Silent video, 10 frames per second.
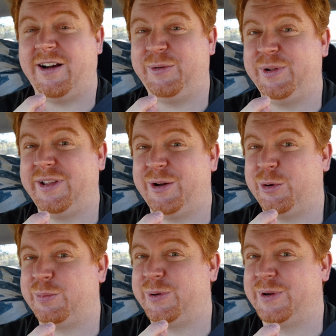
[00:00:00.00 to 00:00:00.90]
I really
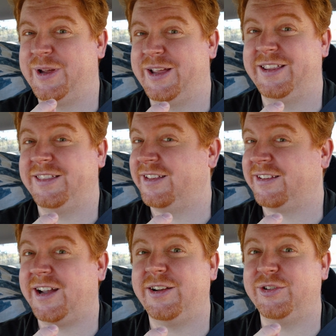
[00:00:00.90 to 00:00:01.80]
hope
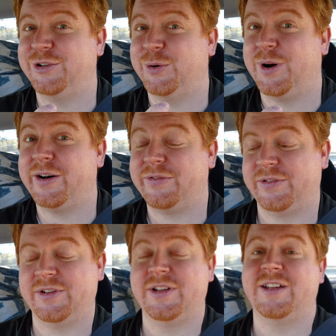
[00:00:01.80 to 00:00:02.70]
this guy doesn't go
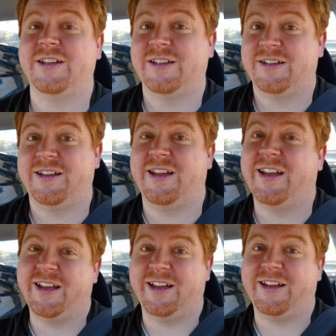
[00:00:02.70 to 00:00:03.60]
off
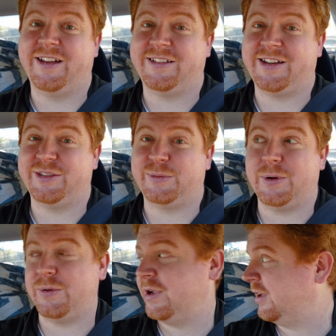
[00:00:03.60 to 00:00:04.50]
as I hit the
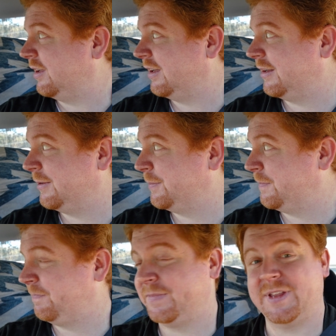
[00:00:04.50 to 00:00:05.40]
road.
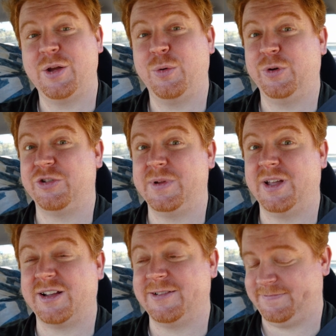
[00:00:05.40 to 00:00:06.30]
Wish me
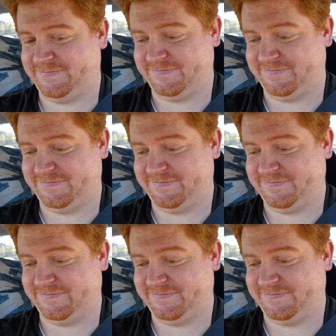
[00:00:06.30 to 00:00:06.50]
luck.